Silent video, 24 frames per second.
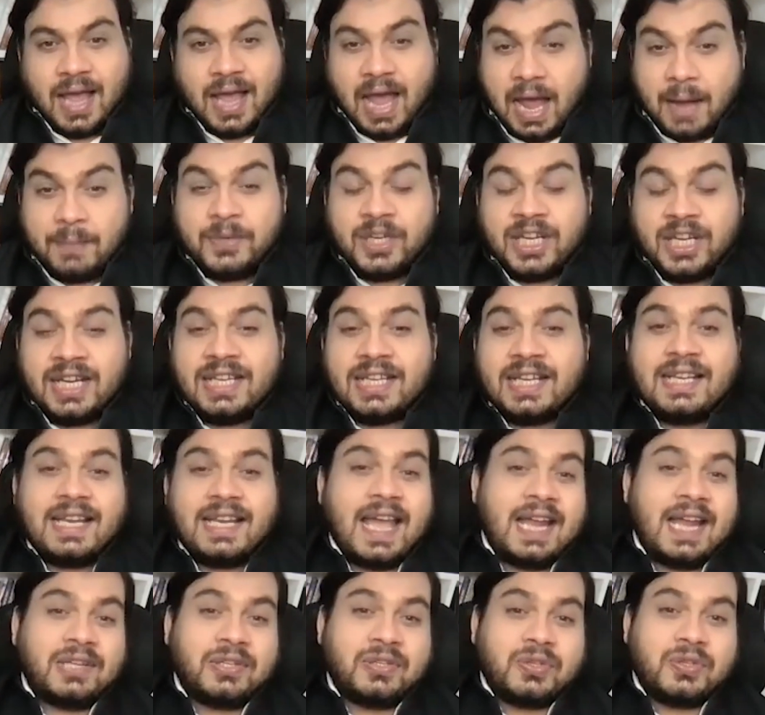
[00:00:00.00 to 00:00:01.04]
I'm really
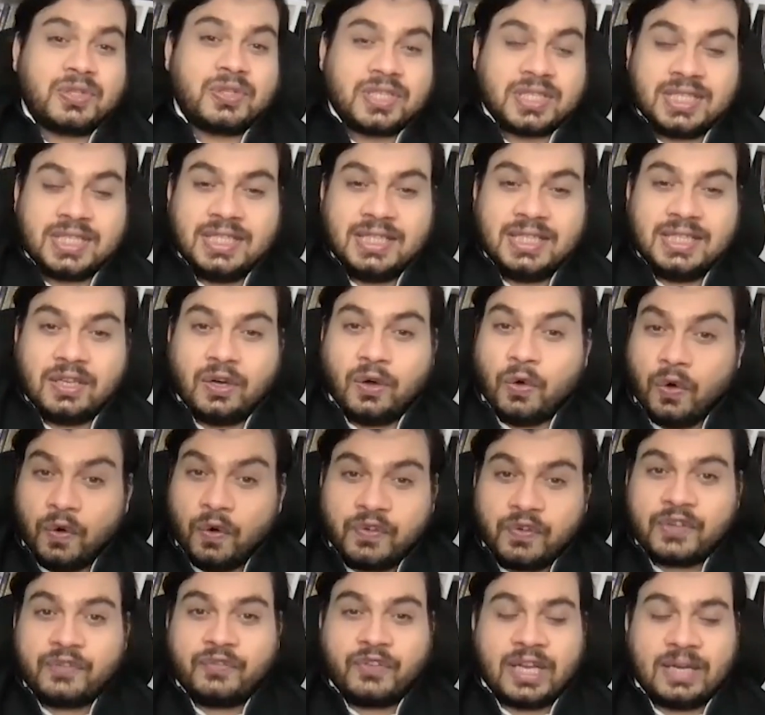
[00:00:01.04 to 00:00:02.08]
glad to see the
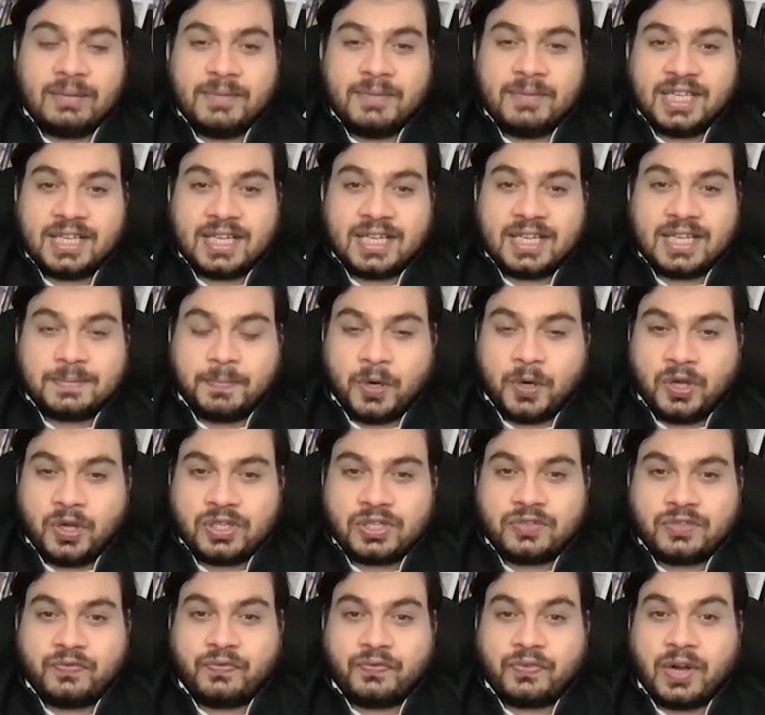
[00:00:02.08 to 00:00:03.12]
overwhelming
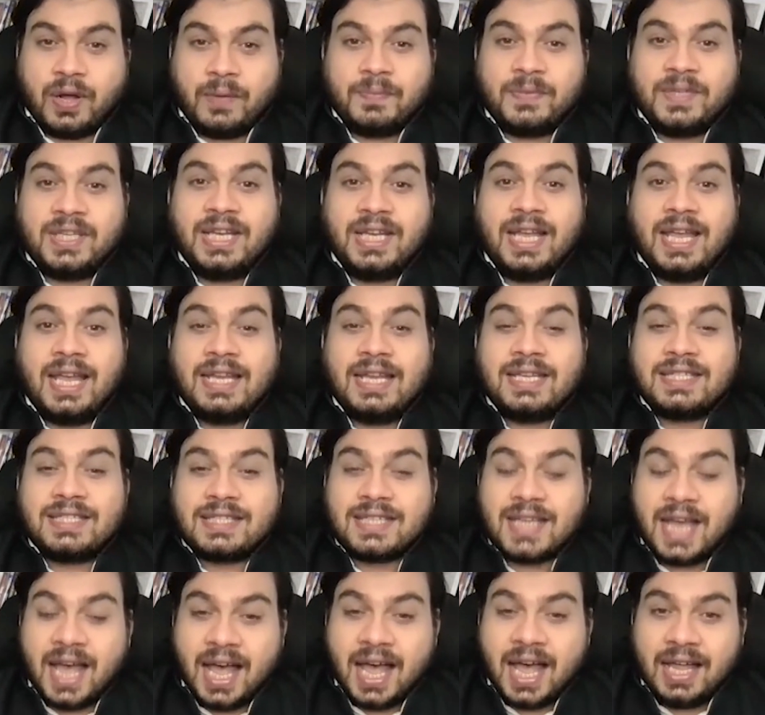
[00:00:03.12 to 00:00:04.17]
response from the
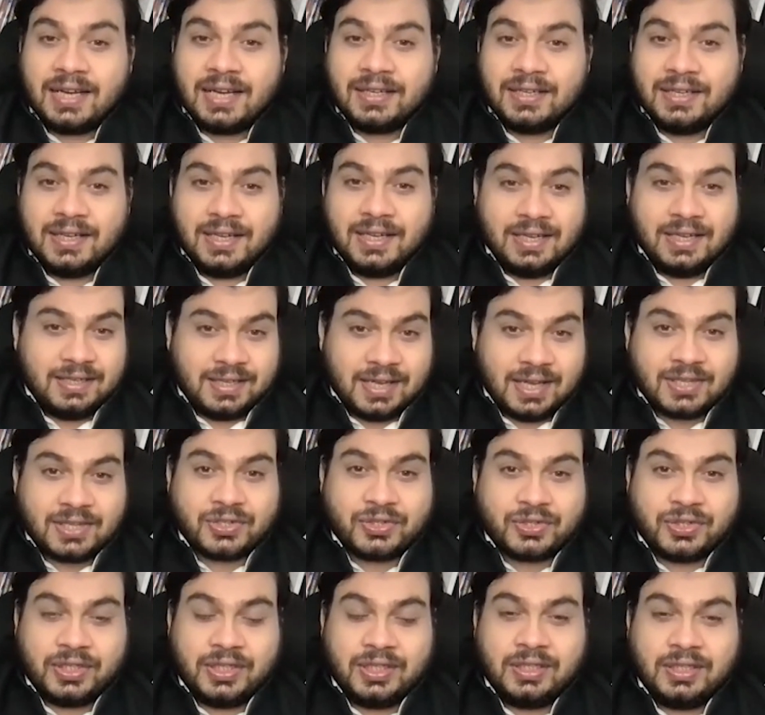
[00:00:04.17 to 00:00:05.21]
entire
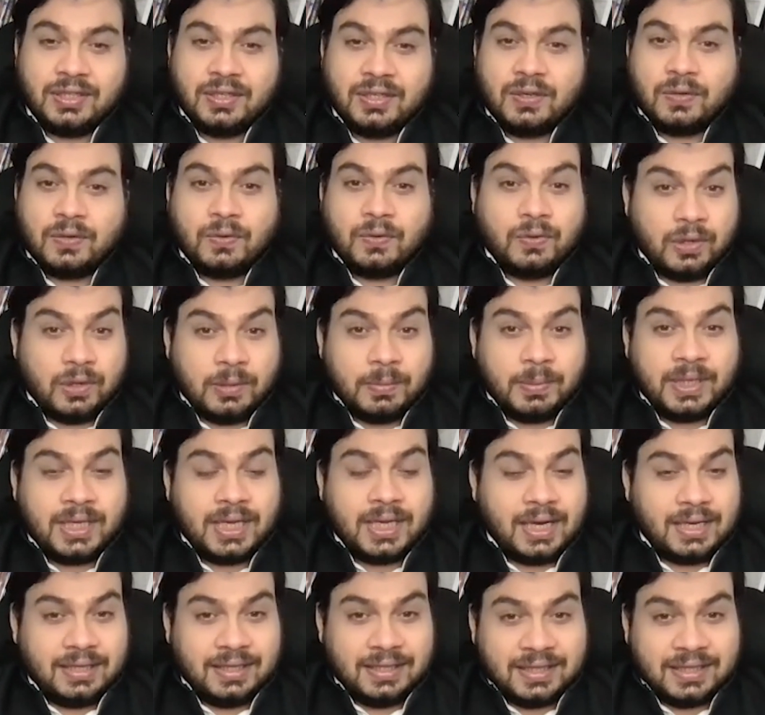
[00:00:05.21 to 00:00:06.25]
industry, global
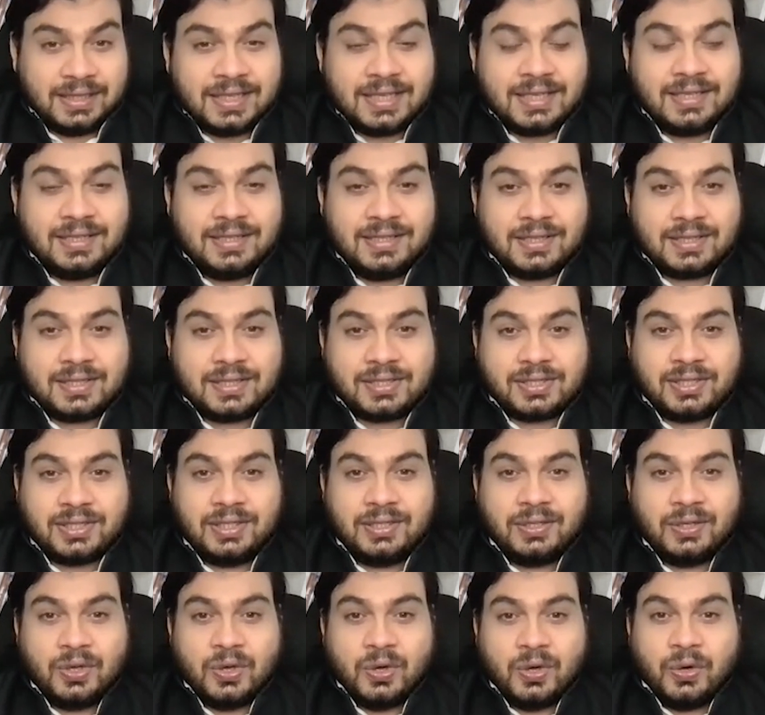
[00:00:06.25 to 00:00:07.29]
and Indian
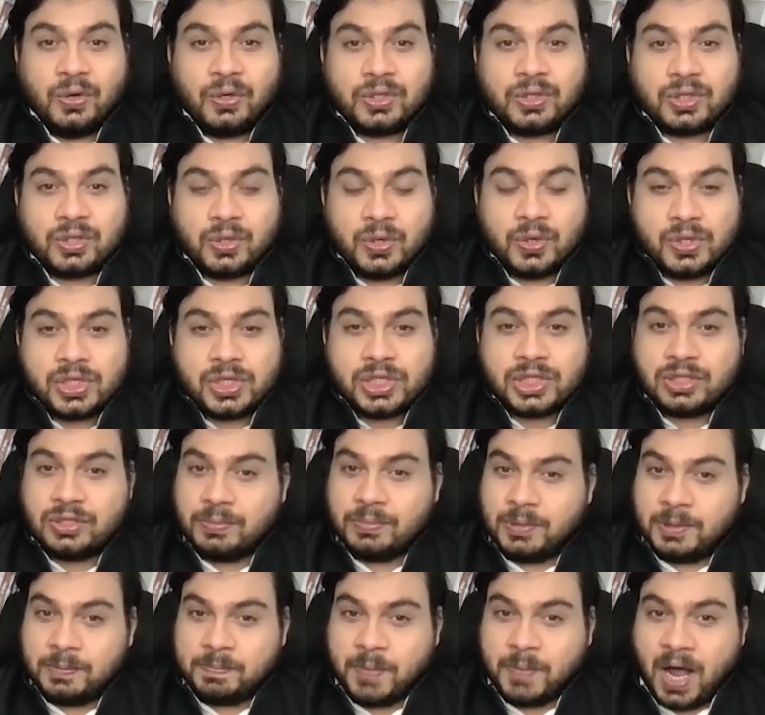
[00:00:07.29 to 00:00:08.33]
industry, who chose
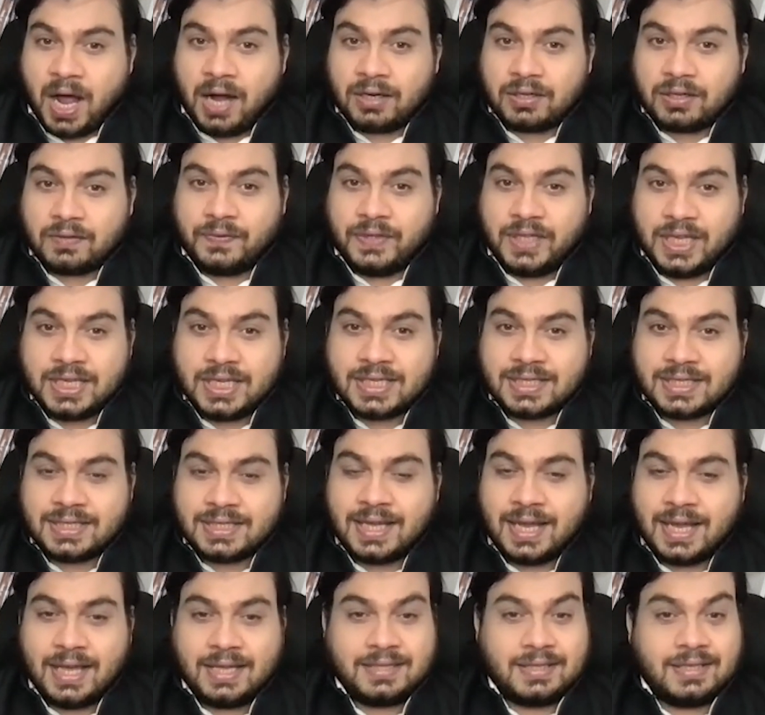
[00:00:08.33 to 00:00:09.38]
to be part of
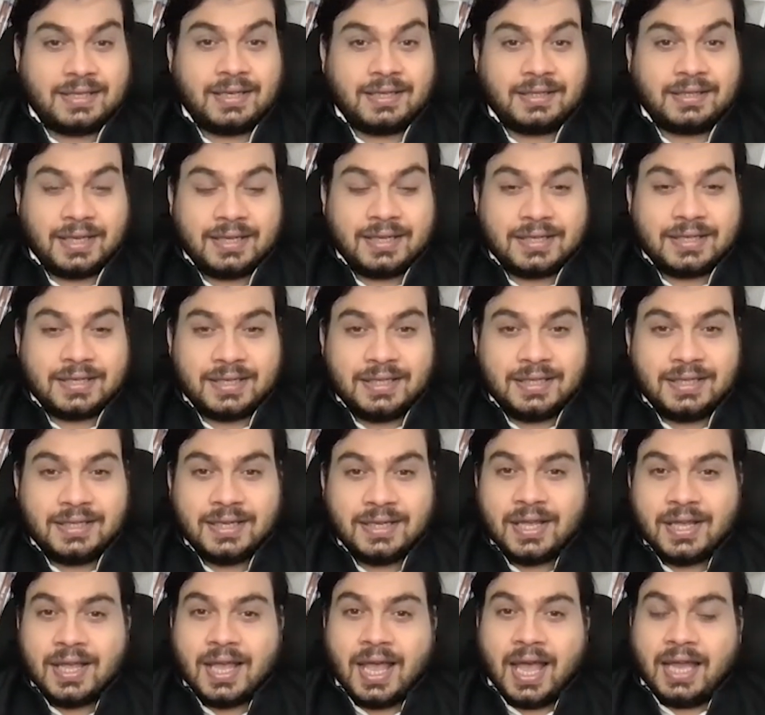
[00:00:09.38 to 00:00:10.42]
this as an
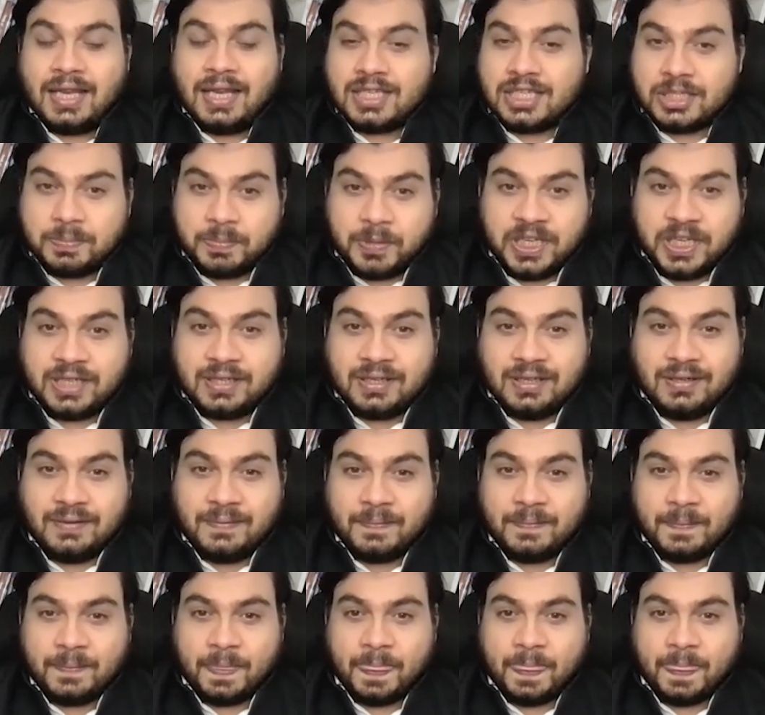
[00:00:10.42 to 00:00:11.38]
attendee and speaker.